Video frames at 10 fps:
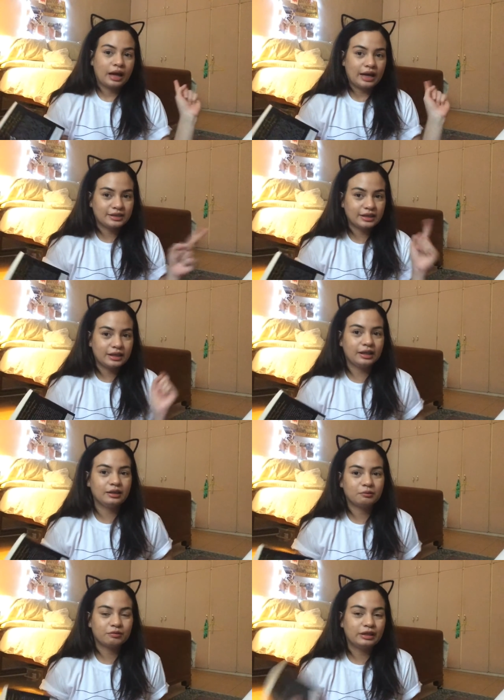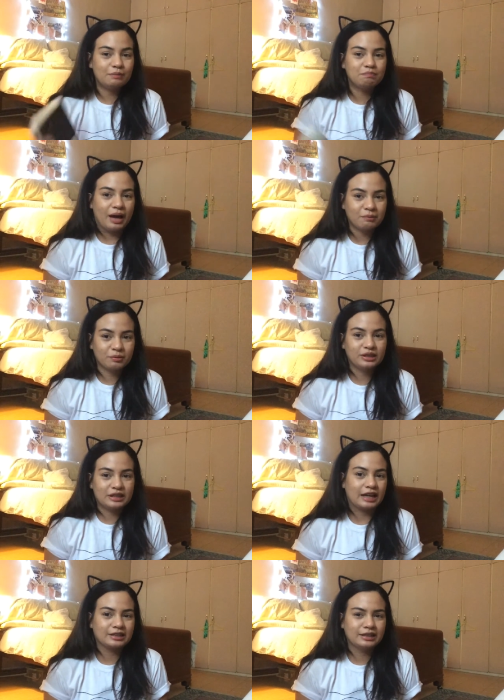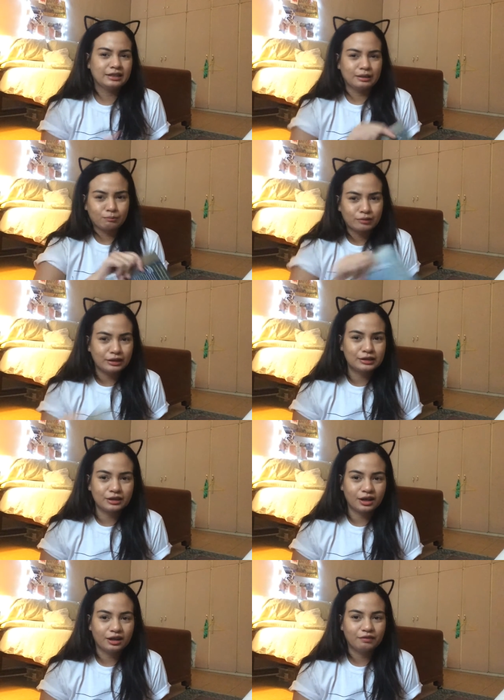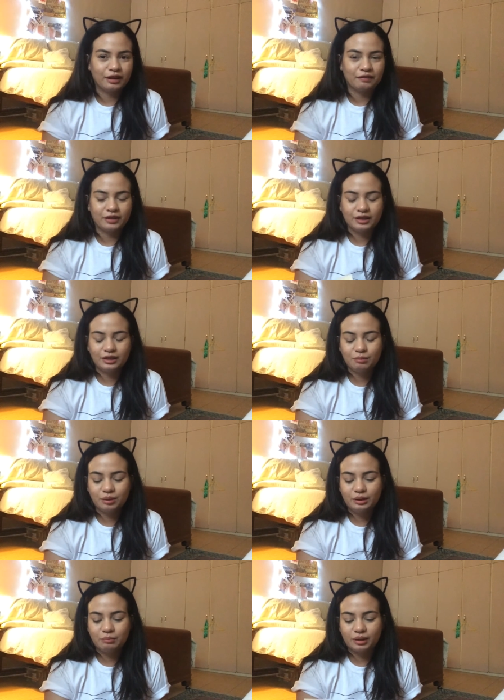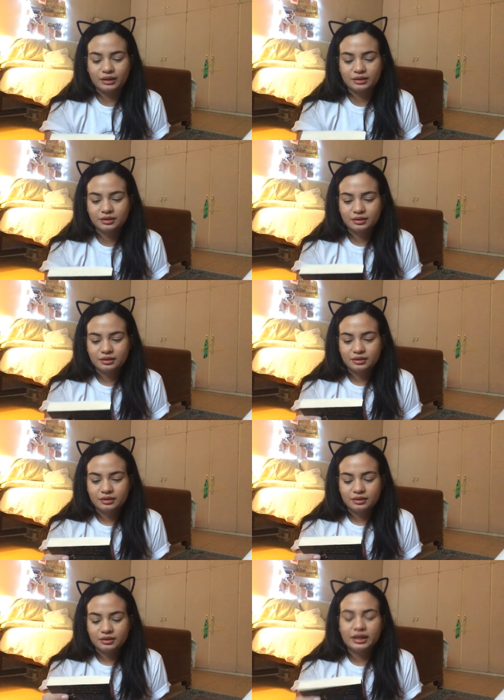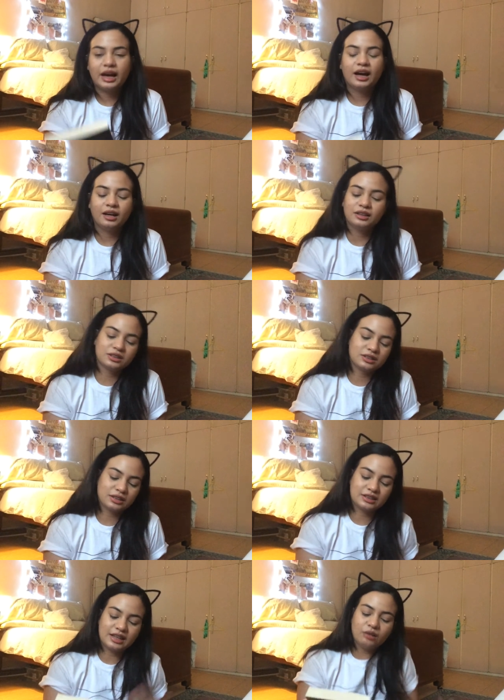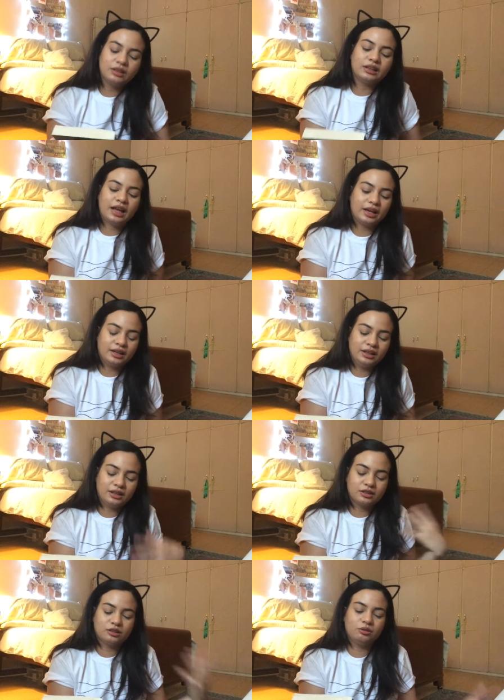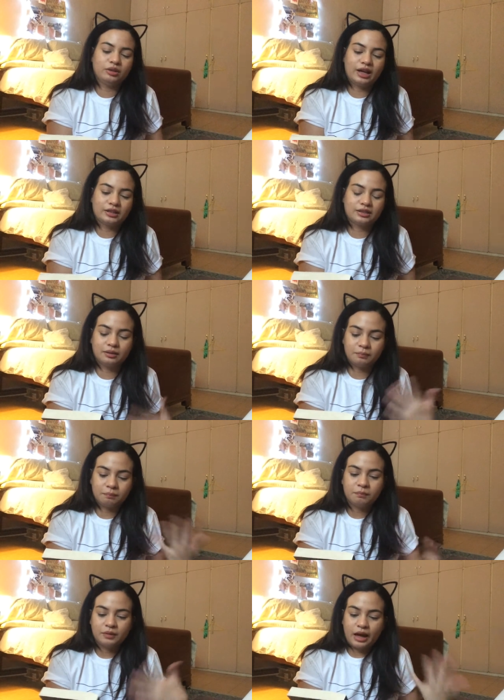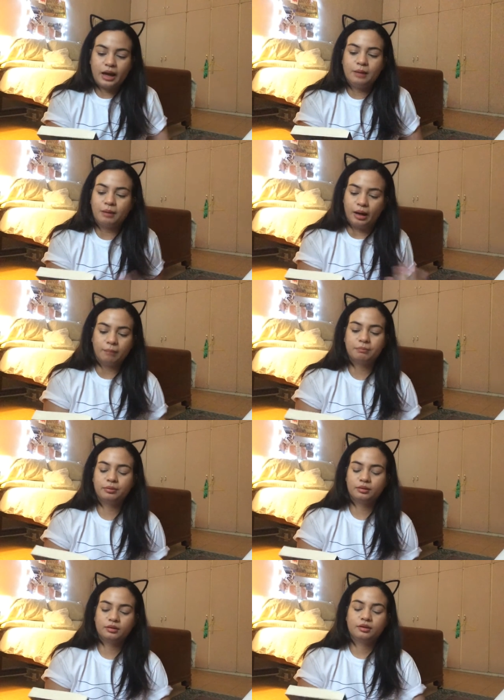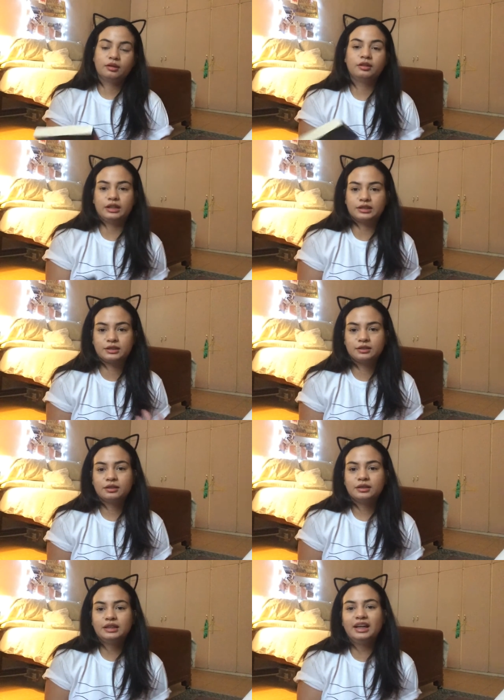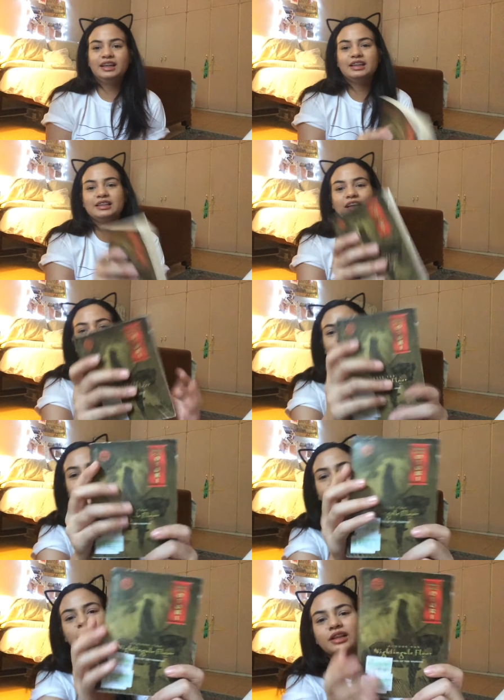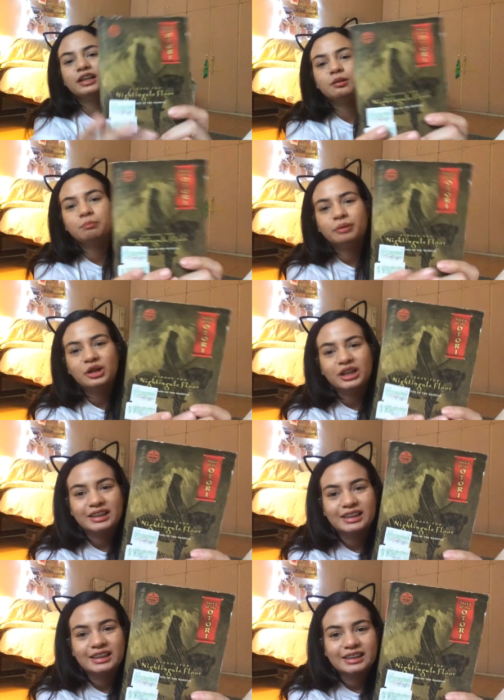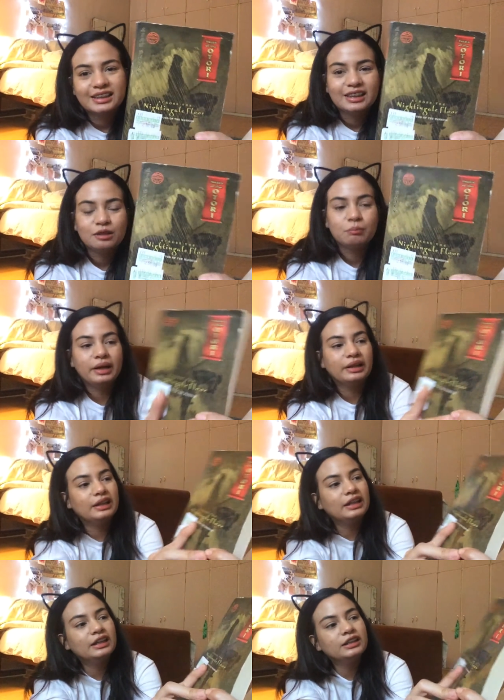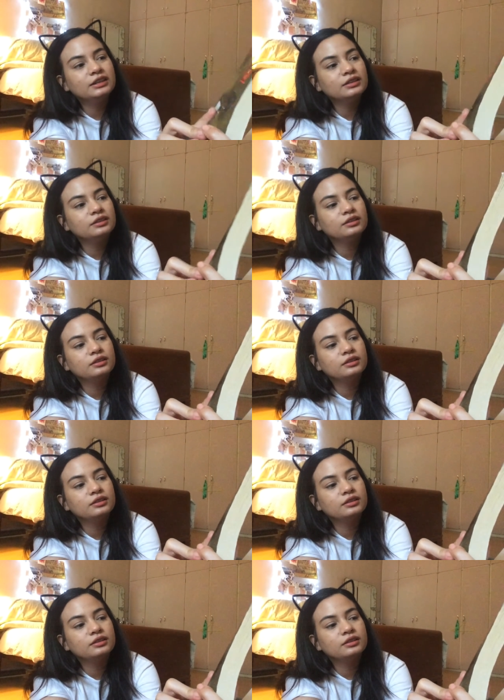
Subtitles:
I said that in a really bad British accent, and I'm really sorry if I offend anybody, but yeah, it sounded like I needed to do that to hype up this tiny, tiny, cute little book by Lian